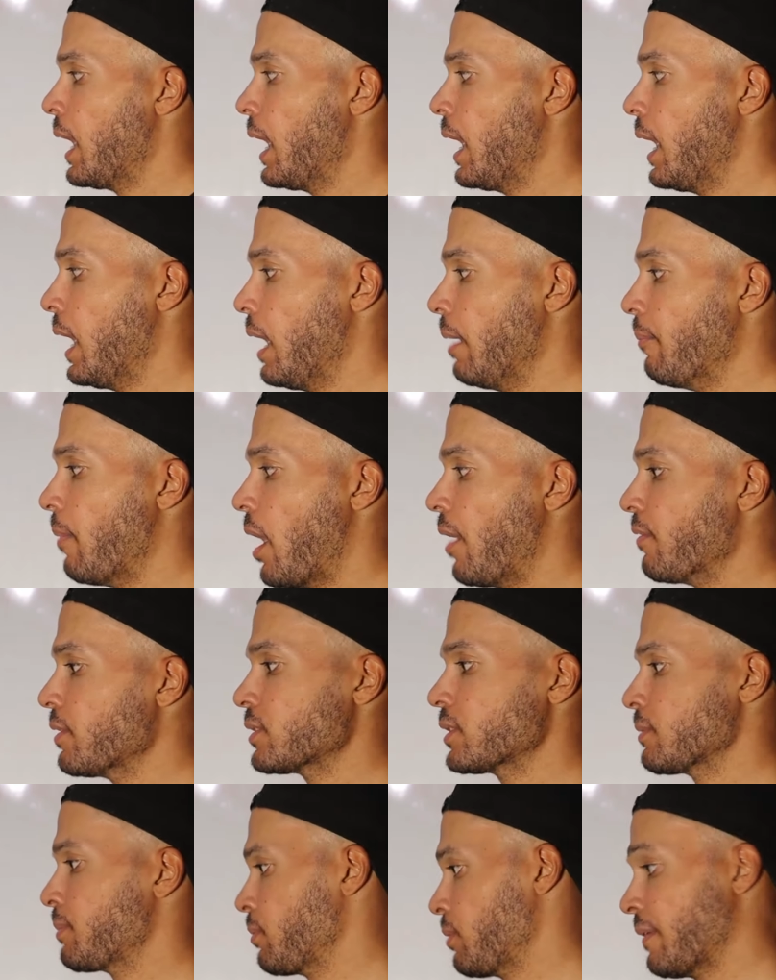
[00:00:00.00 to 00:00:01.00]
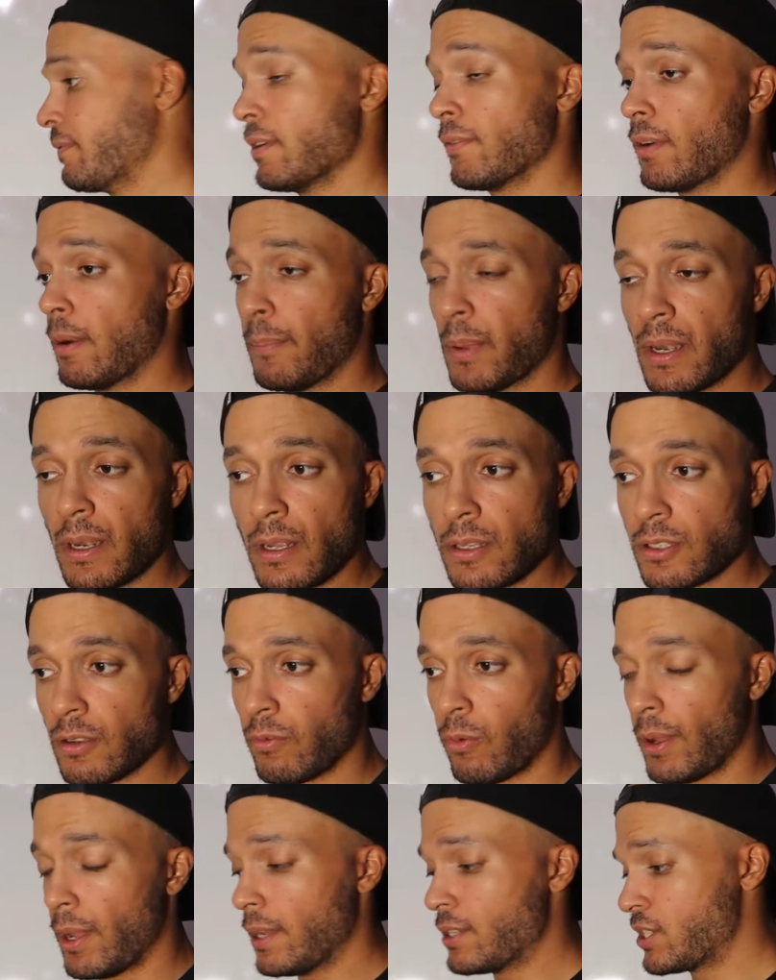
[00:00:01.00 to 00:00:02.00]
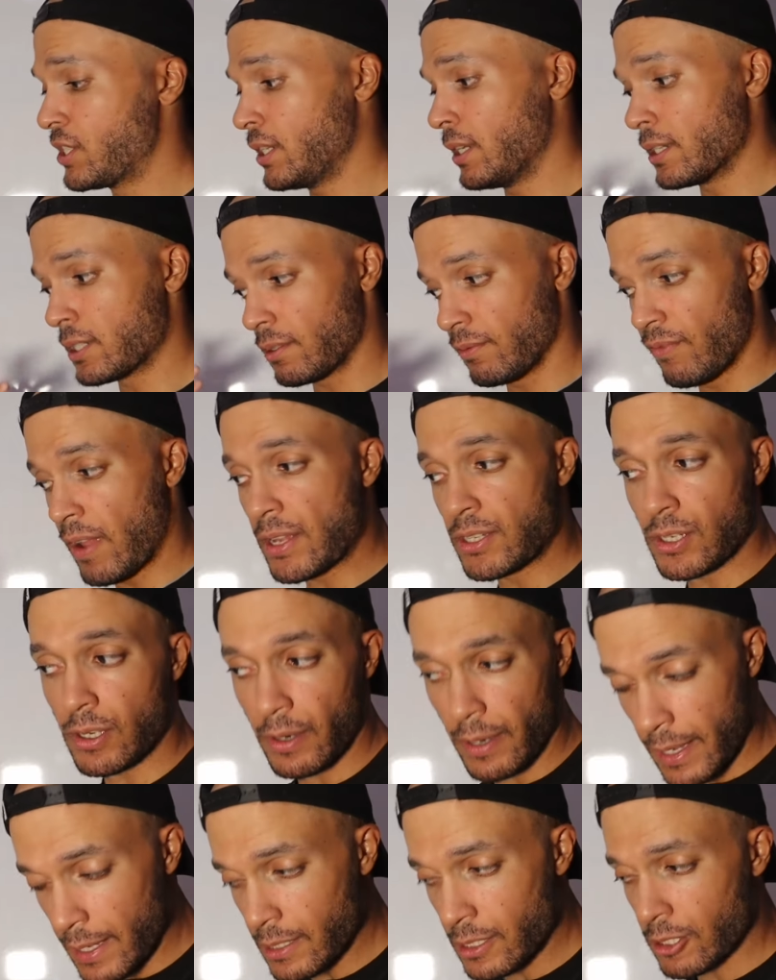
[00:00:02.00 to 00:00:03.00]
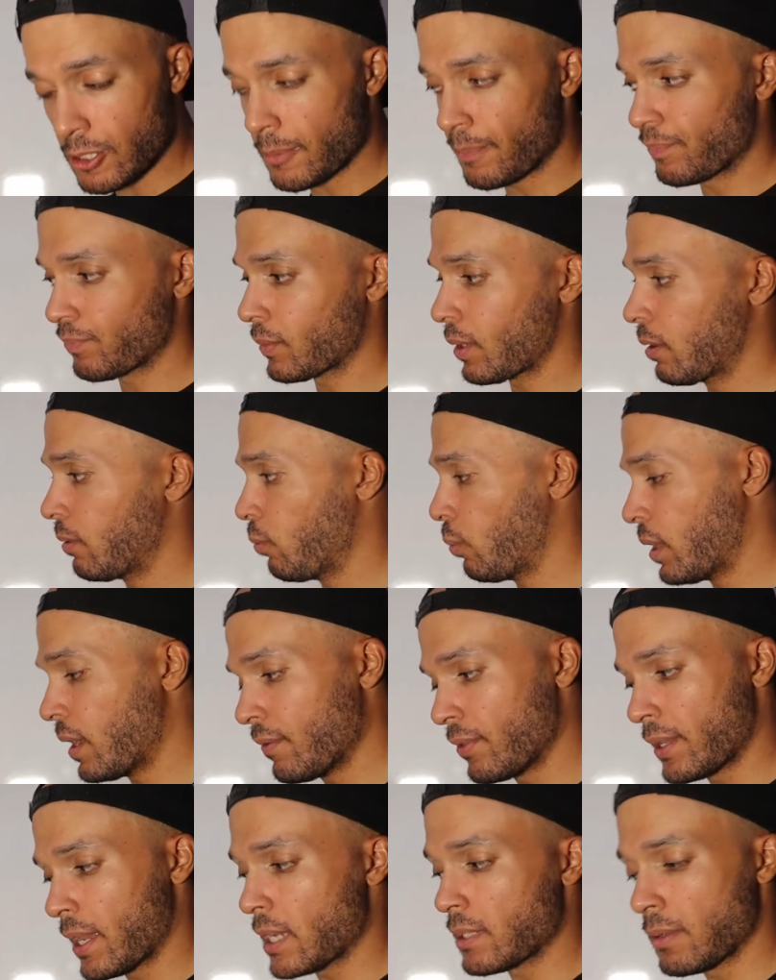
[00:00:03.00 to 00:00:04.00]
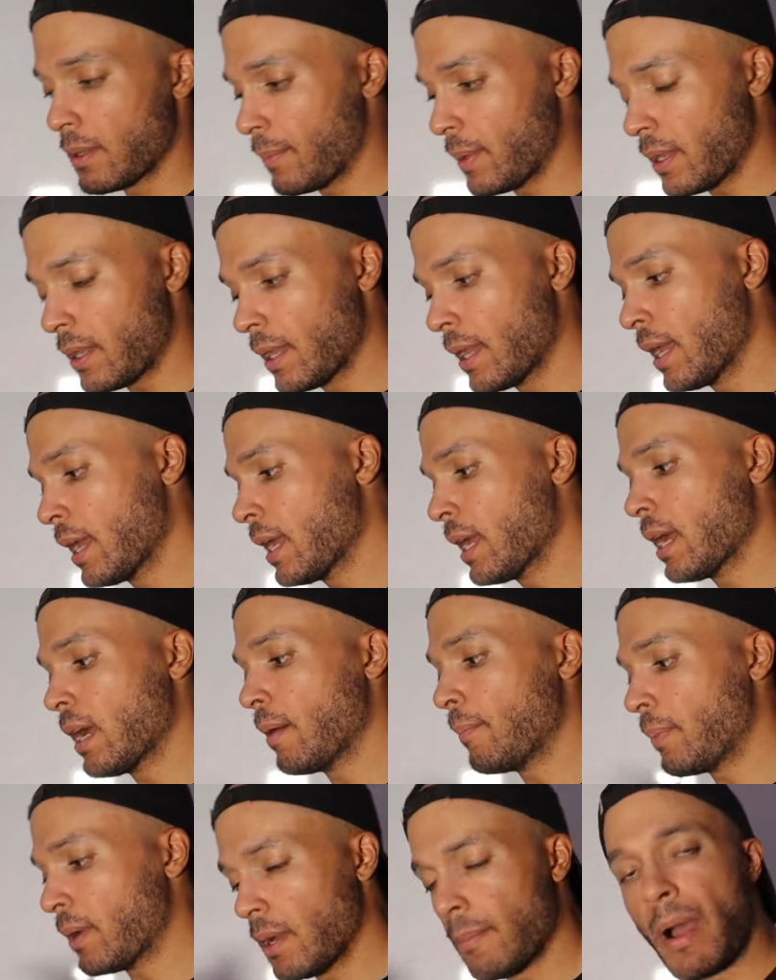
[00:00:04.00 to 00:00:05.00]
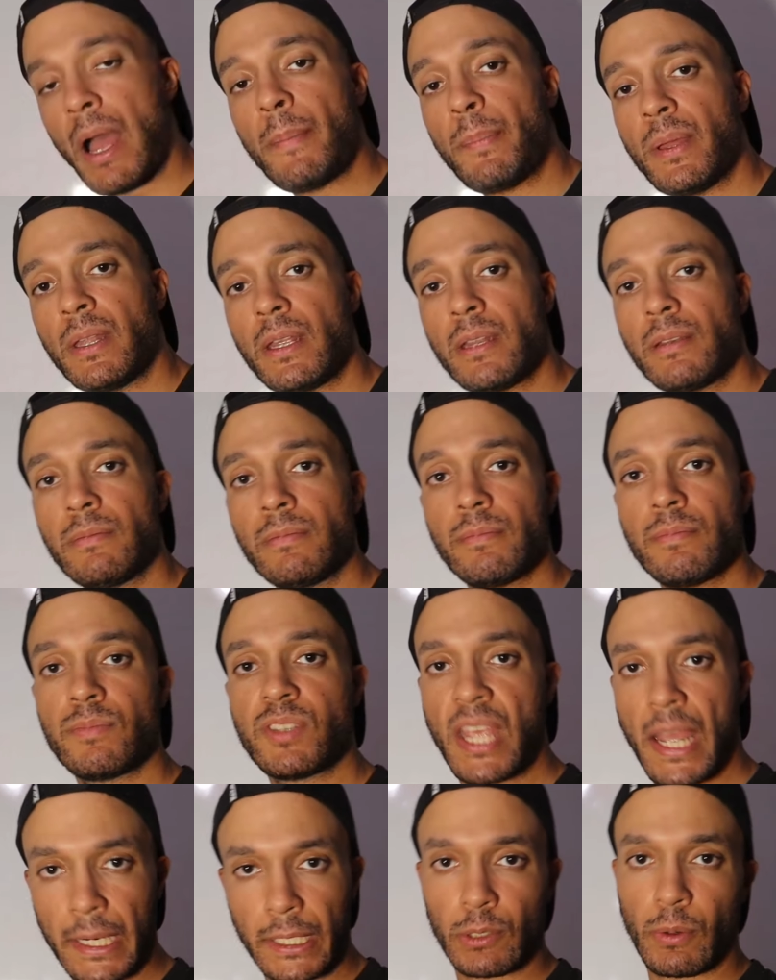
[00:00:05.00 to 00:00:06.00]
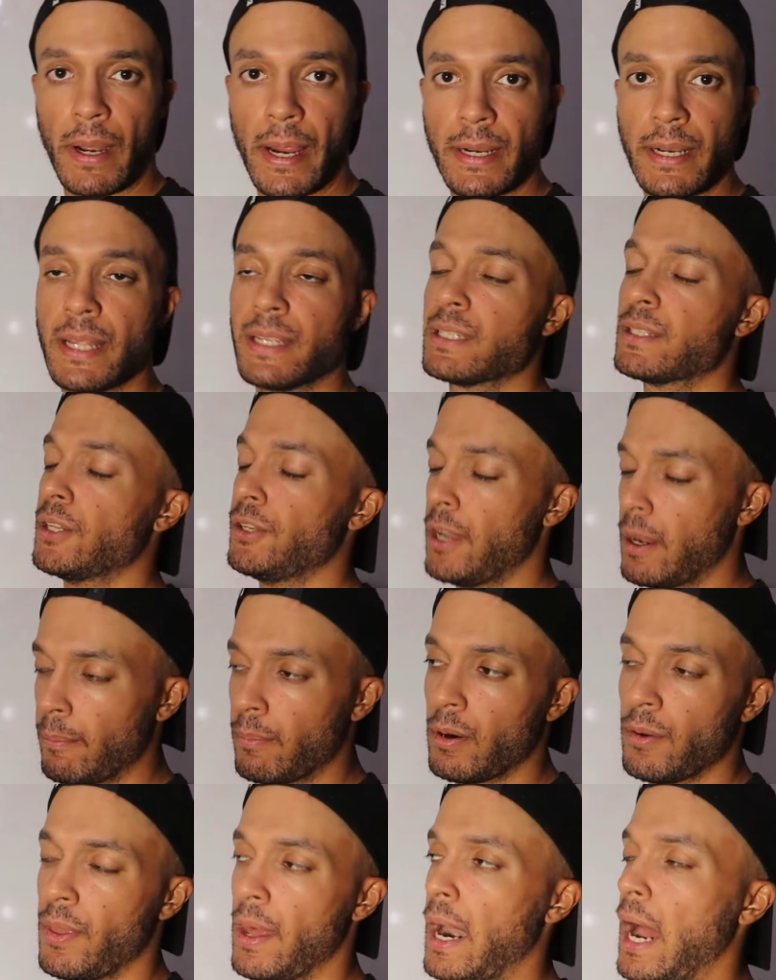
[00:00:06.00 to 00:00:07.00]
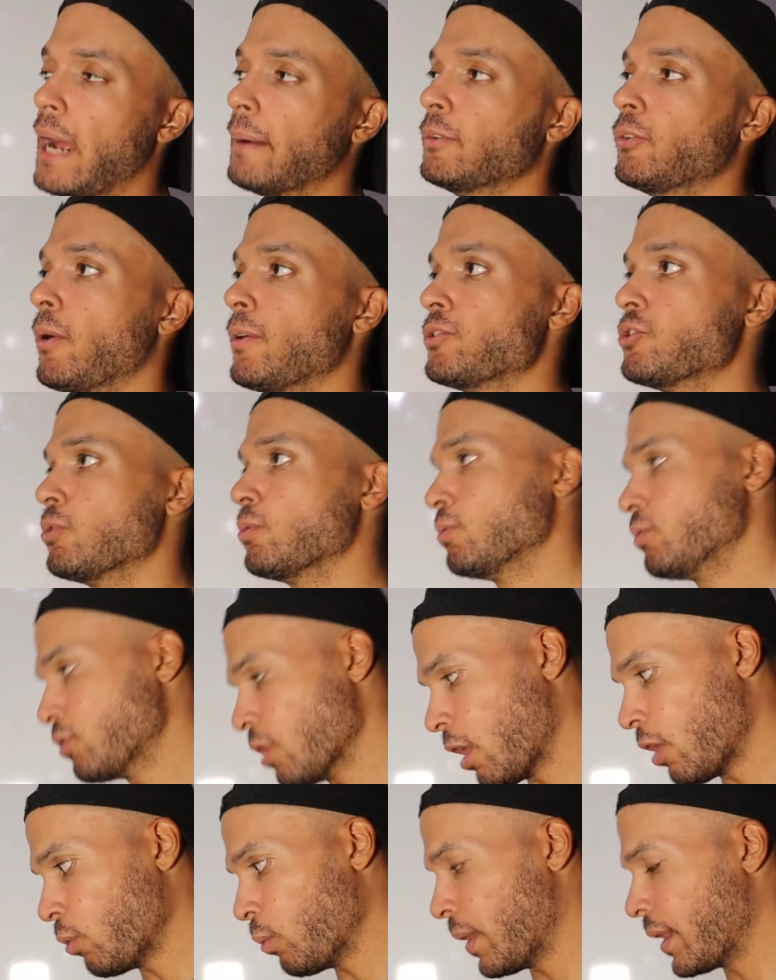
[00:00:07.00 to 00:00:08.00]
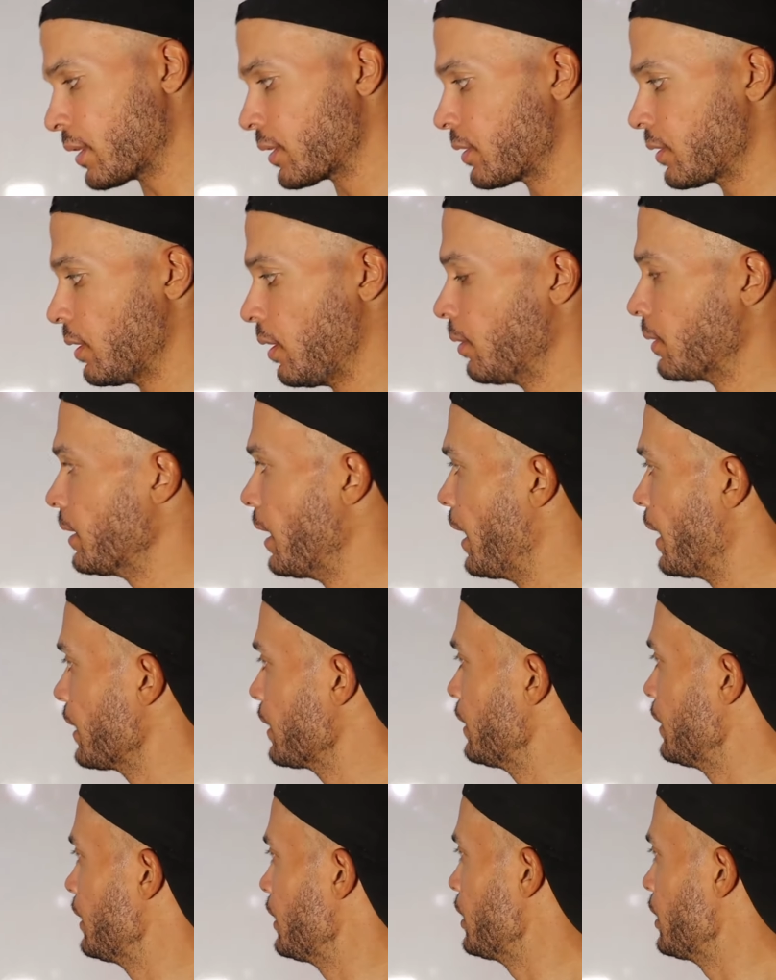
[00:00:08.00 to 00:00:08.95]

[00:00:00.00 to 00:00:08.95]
Um, obviously, people have different opinions of what a serious investor is, whatever the case may be. But in my opinion, 10 grand is the number that I'm going to go with, okay?